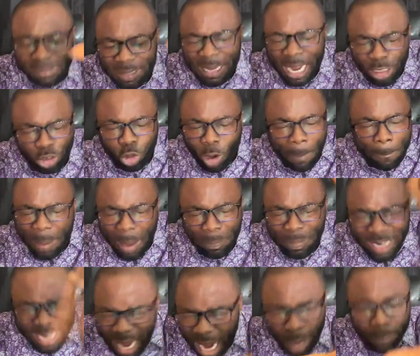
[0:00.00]
Get your
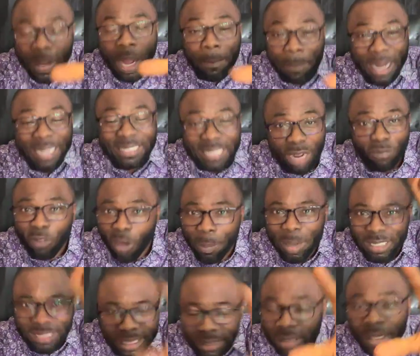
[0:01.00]
baby now. May they
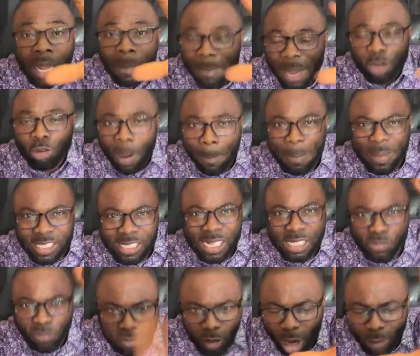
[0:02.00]
vomit it. May your
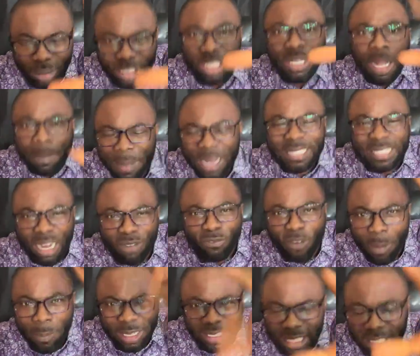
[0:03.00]
business flourish. May they
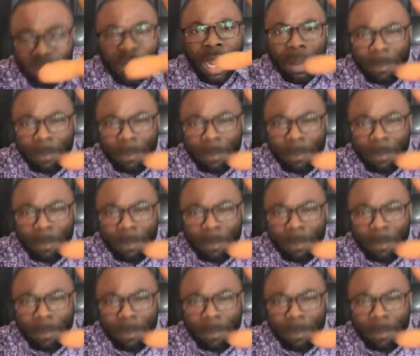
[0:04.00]
vomit it.